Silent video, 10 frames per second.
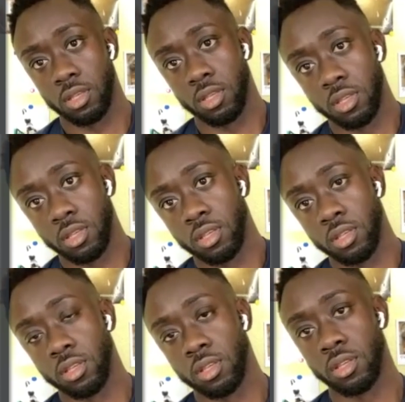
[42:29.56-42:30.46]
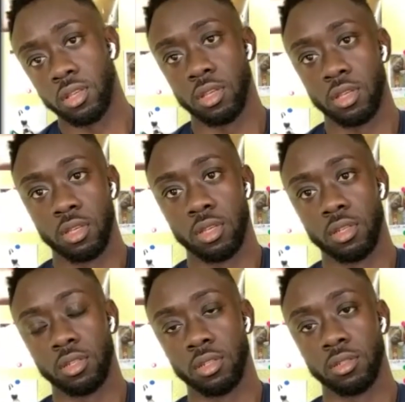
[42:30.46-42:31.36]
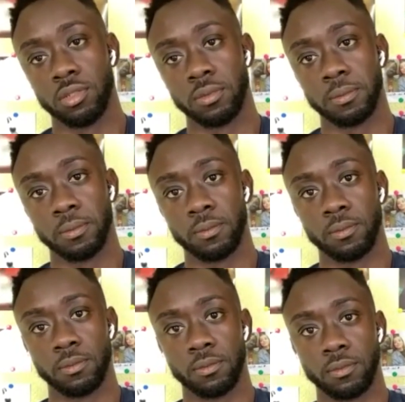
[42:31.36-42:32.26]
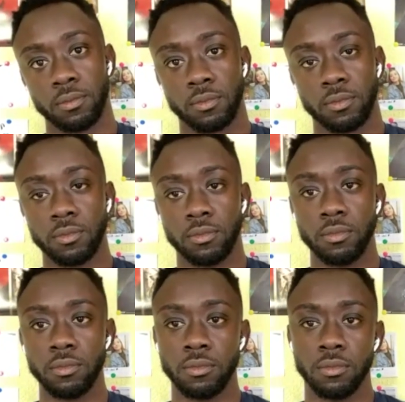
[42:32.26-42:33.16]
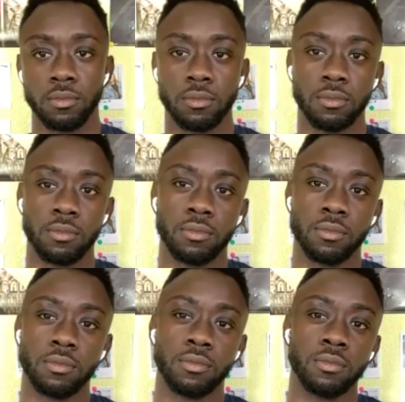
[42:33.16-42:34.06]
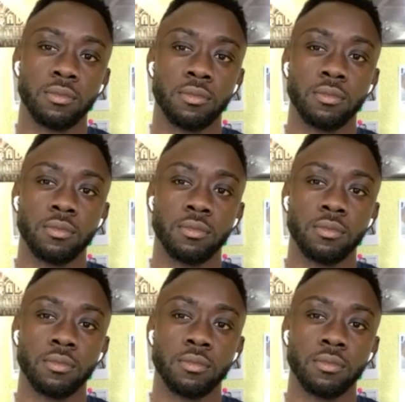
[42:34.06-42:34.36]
(silent)